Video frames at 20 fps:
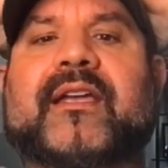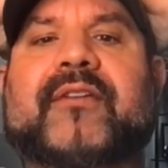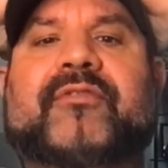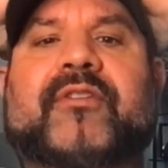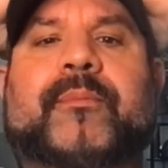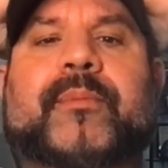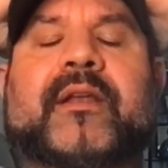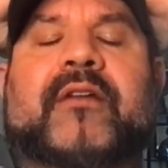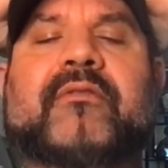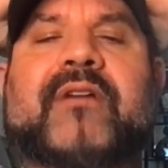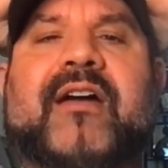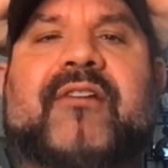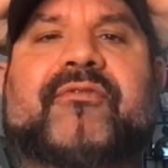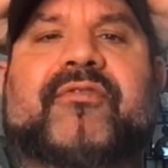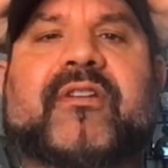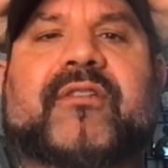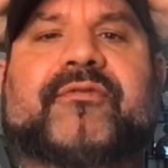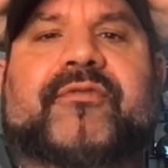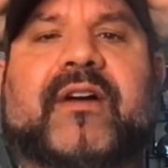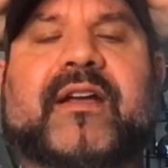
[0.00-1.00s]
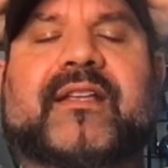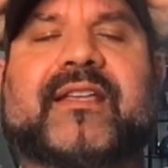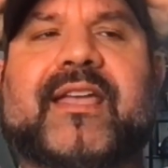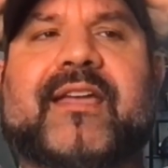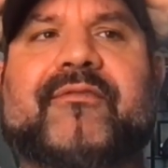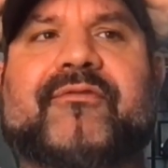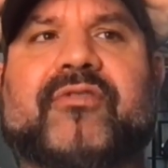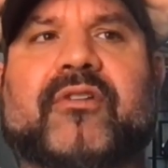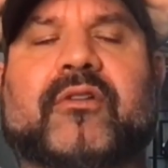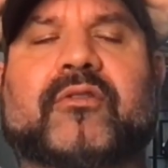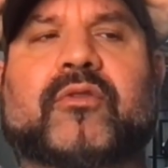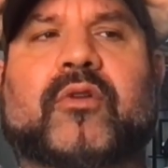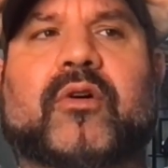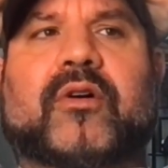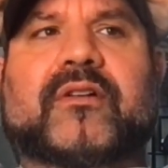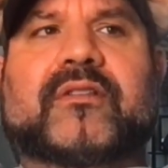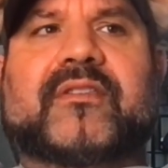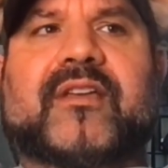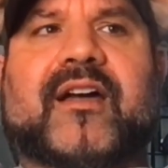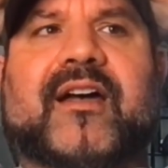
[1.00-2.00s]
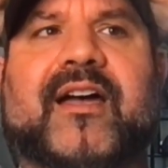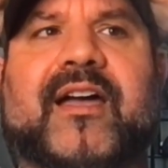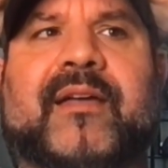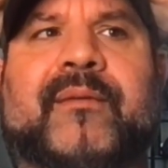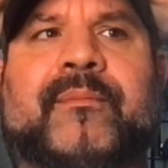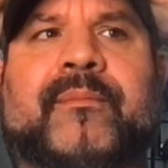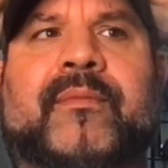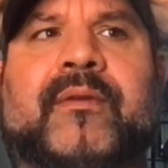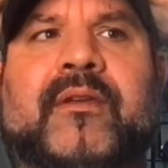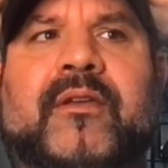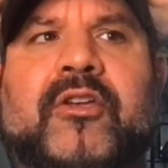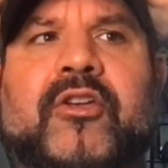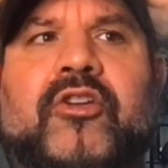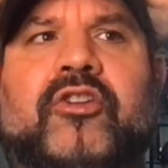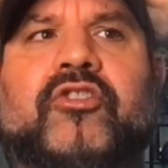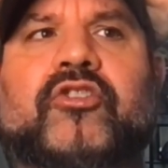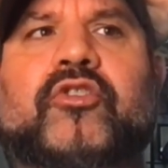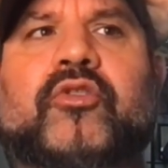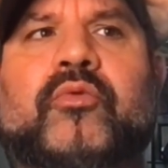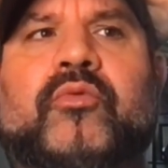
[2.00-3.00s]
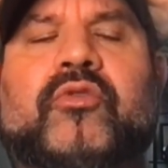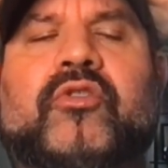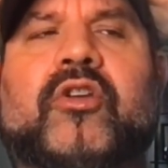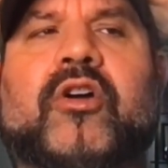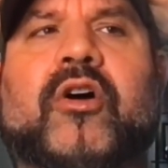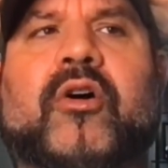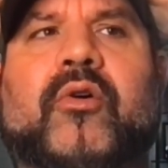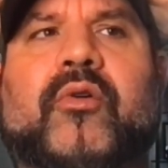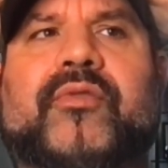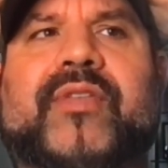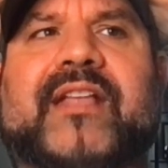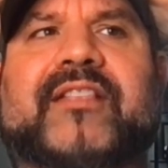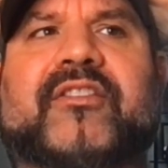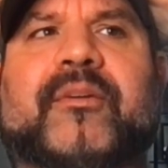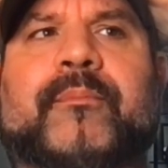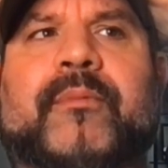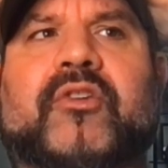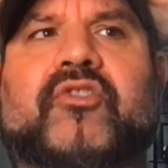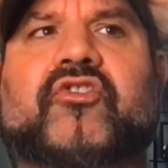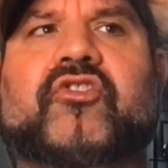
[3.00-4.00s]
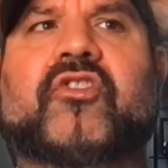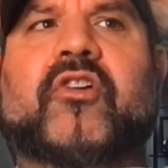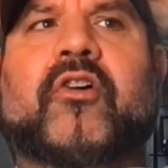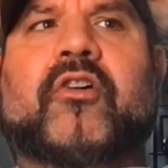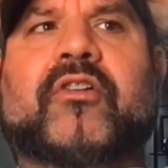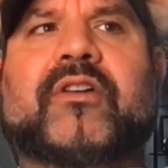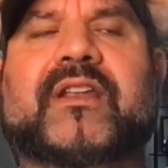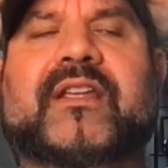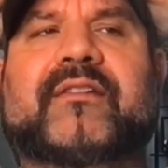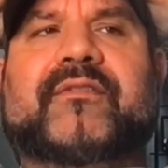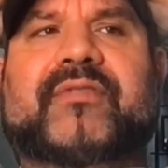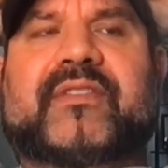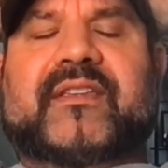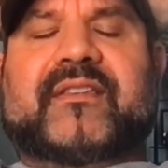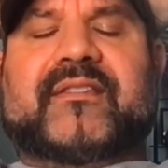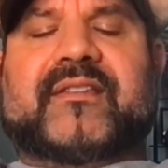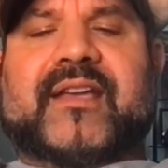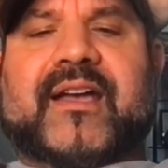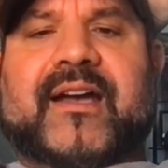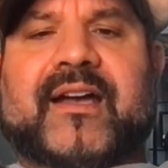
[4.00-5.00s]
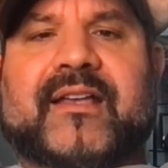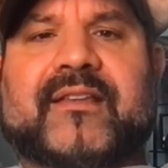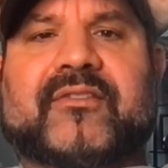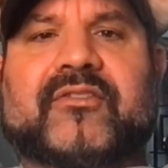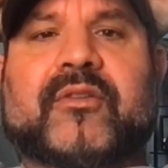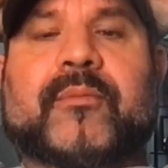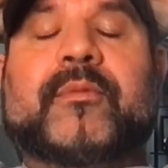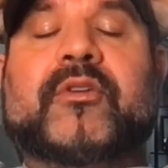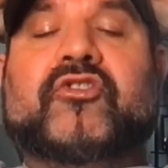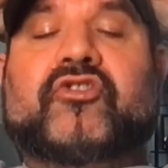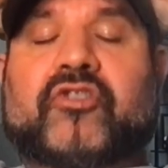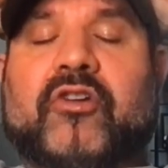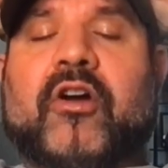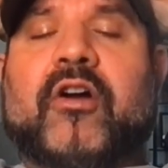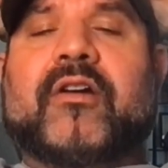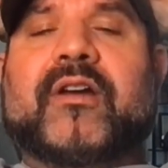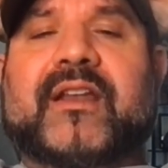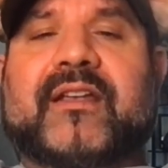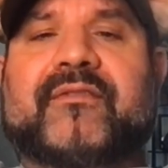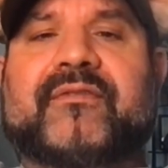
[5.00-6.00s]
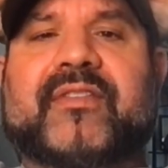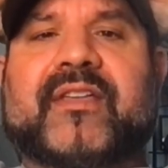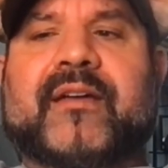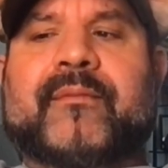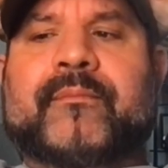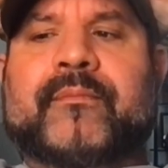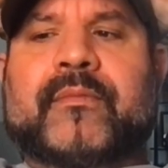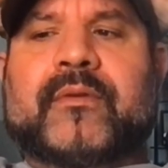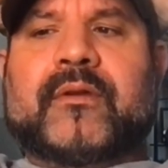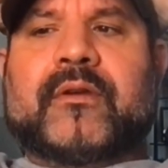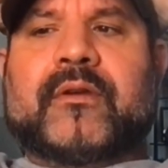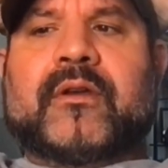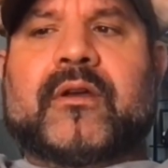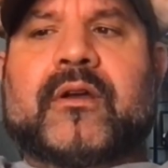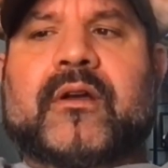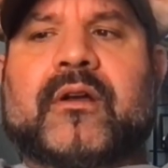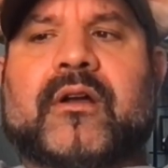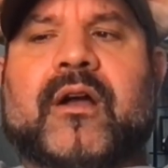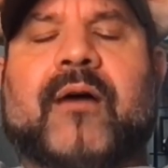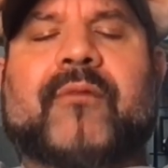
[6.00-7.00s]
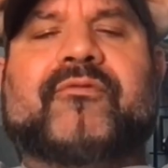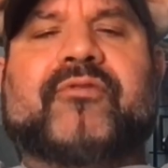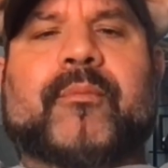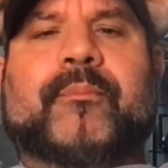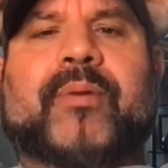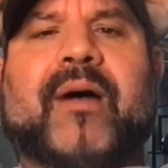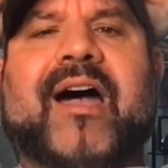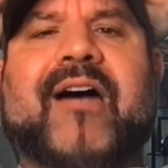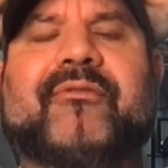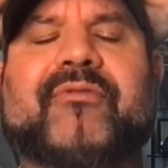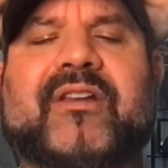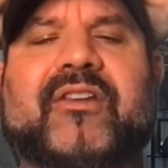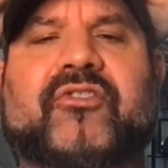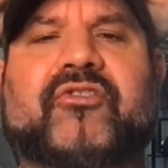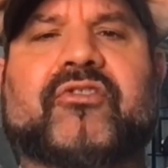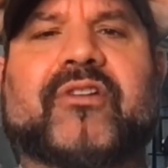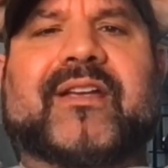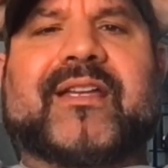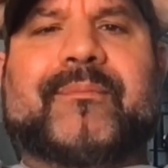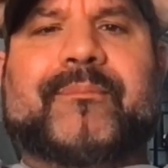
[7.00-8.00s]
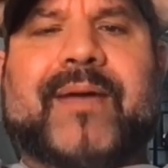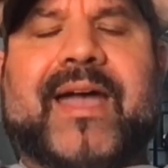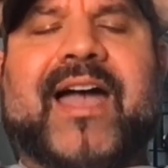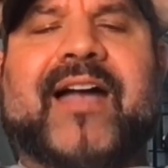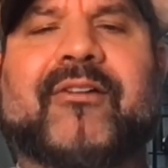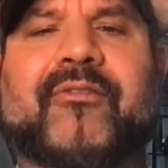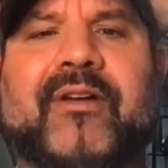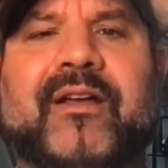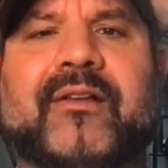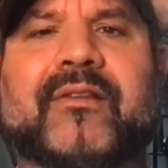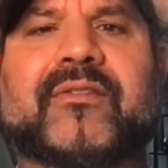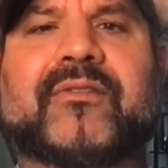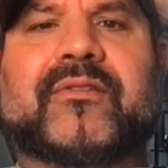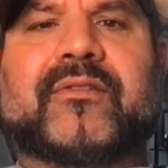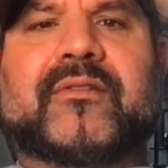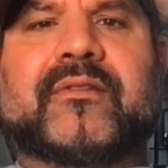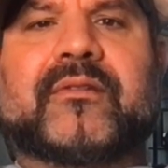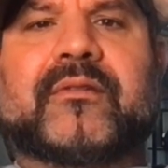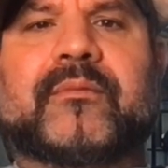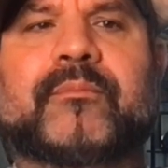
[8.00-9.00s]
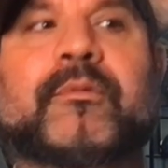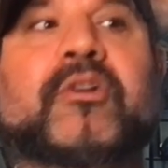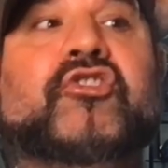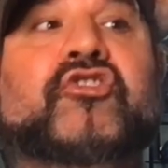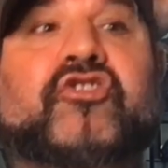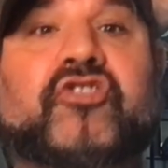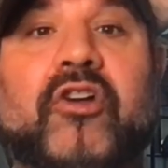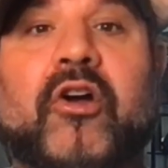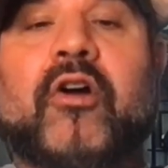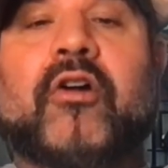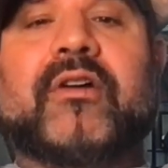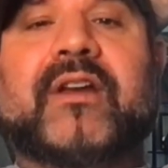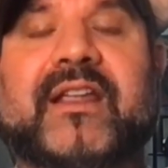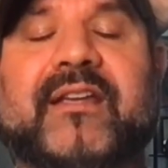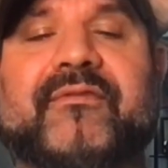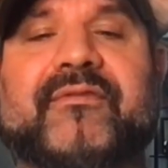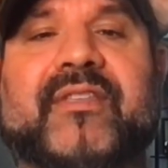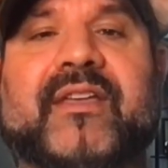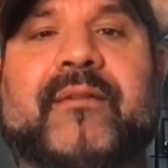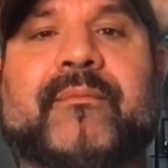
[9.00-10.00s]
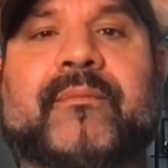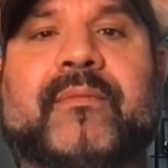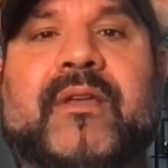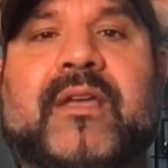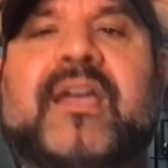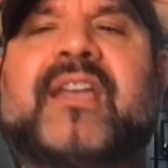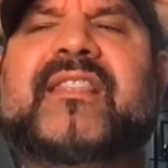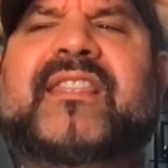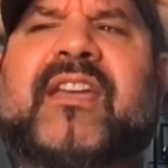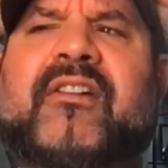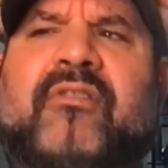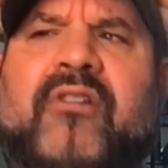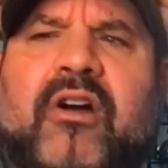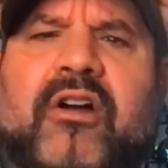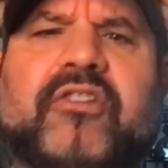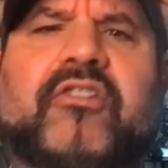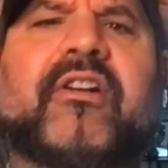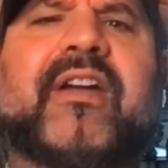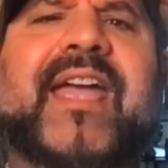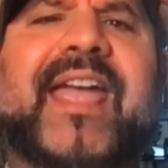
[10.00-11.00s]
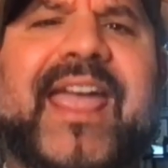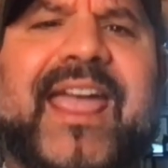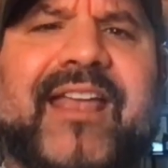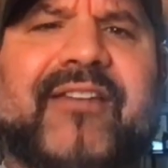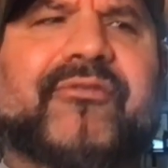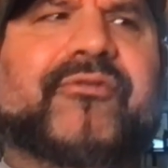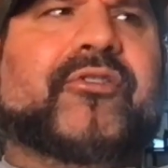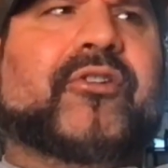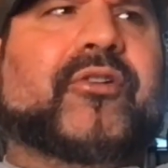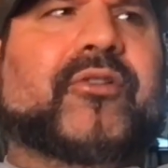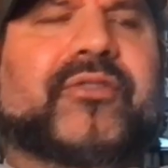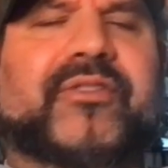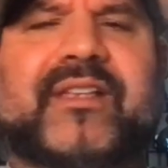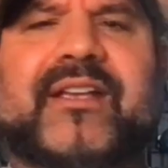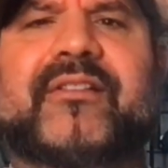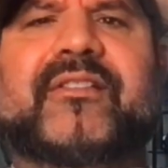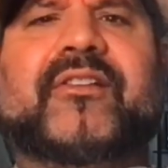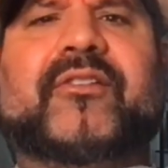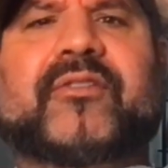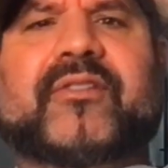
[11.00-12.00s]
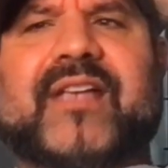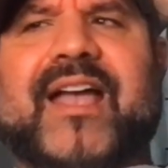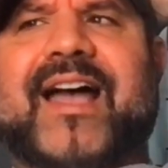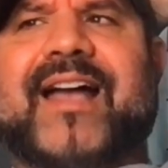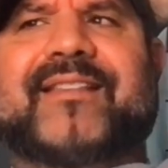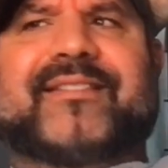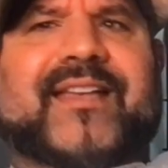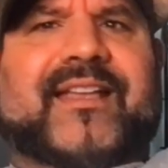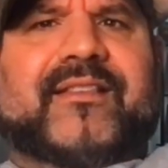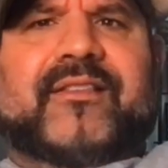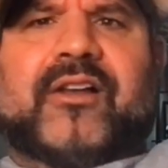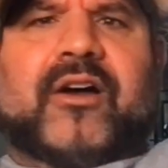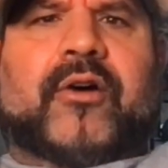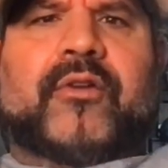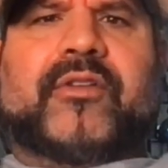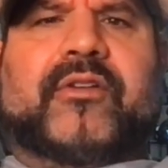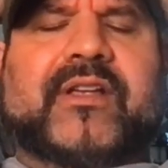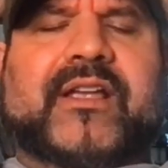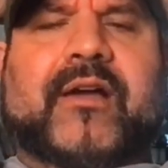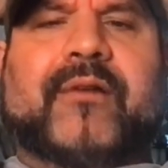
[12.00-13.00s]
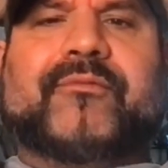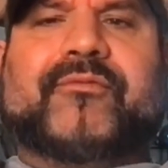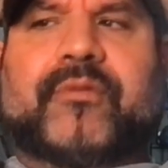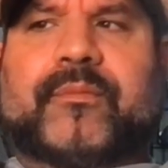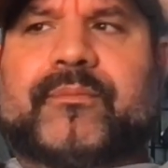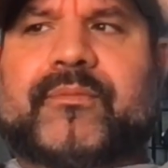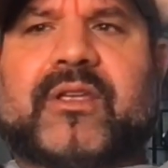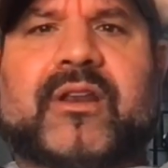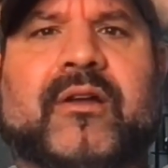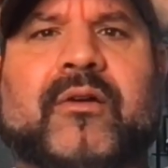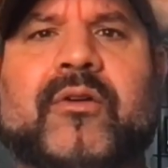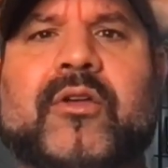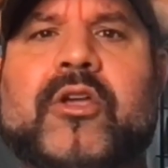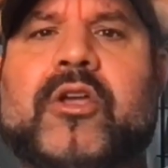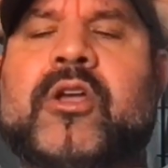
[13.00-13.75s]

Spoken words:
If you've been around for the fight game for a long time, you know that the majority of these guys, the majority of them come from poverty-stricken backgrounds. Majority of them. There are your handfuls. There's guys that know. They come from, you know...